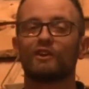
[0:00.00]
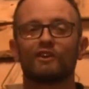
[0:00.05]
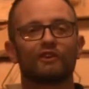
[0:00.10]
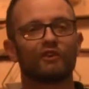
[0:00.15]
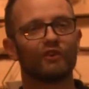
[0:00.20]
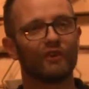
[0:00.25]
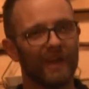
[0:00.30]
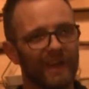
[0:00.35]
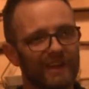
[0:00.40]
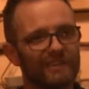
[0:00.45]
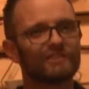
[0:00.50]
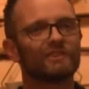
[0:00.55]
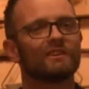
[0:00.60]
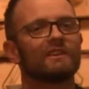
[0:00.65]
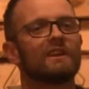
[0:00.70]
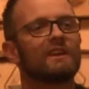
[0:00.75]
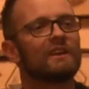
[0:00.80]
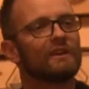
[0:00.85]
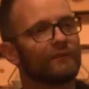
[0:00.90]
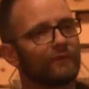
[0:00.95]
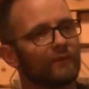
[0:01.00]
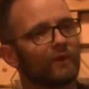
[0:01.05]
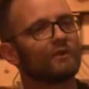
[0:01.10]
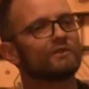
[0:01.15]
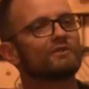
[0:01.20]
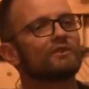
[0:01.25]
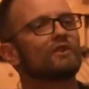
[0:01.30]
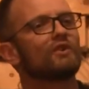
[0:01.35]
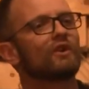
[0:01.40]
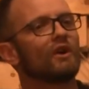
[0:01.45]
gradual airflow
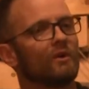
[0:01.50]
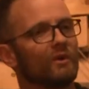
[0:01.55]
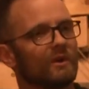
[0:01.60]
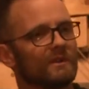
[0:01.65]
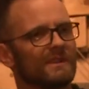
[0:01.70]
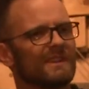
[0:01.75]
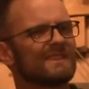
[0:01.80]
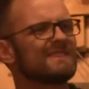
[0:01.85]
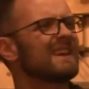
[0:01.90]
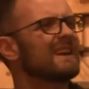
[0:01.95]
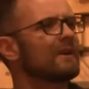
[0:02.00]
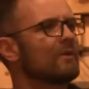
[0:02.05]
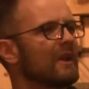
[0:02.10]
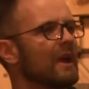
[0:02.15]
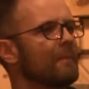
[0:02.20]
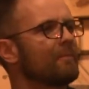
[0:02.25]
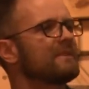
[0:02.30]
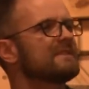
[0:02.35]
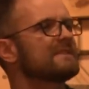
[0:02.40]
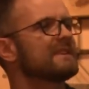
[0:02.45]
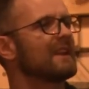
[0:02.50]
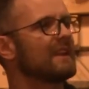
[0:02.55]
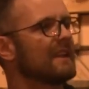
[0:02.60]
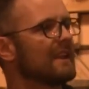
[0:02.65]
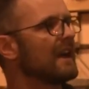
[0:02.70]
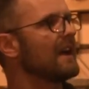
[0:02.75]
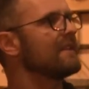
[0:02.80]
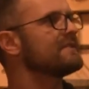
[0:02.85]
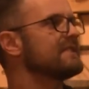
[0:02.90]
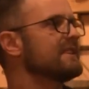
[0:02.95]
to grow it. It's like what happens in our
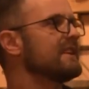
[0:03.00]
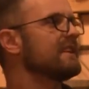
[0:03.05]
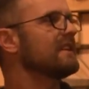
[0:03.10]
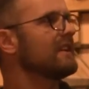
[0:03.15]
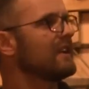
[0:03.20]
lives, in any